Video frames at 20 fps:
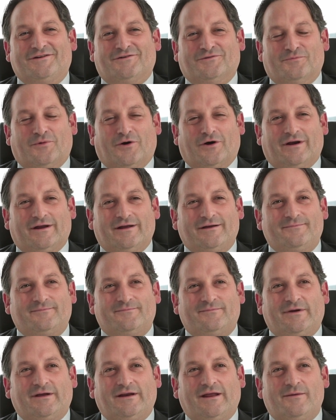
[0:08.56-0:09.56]
Good morning.
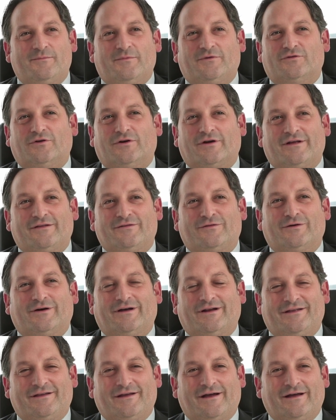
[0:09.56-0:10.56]
My name is Lorenzo
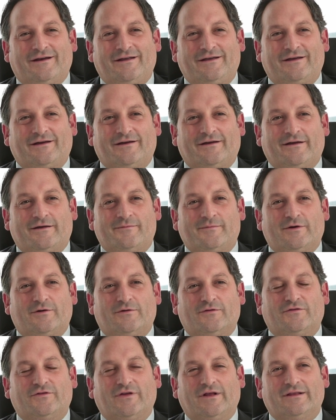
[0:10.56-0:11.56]
Garagnani. I am a
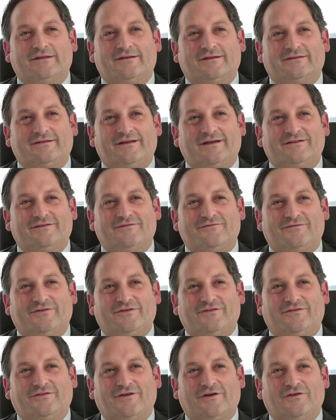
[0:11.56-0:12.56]
consultant hand and
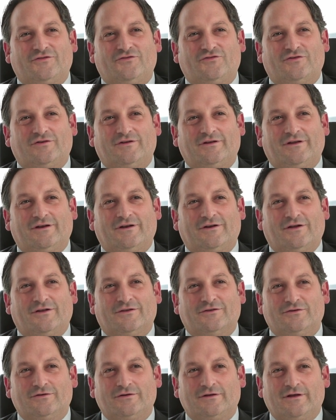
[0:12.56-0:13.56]
wrist surgeon in
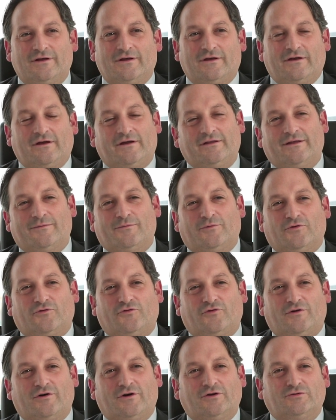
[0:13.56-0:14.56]
London, and I'm
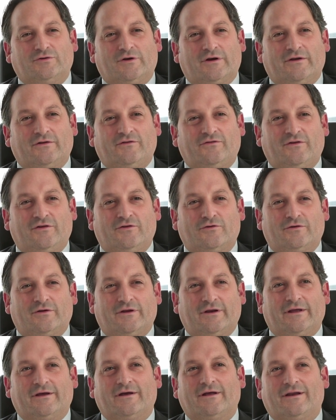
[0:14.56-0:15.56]
also honorary senior
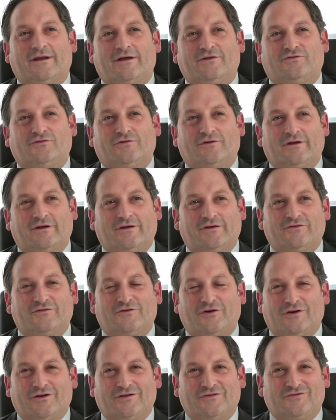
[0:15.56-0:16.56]
clinical lecturer at King's
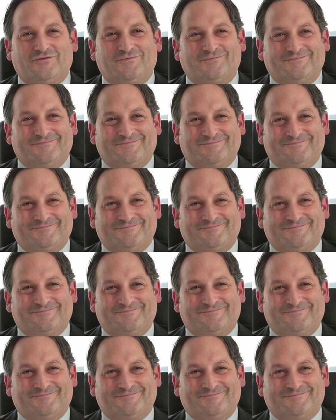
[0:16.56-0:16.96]
College.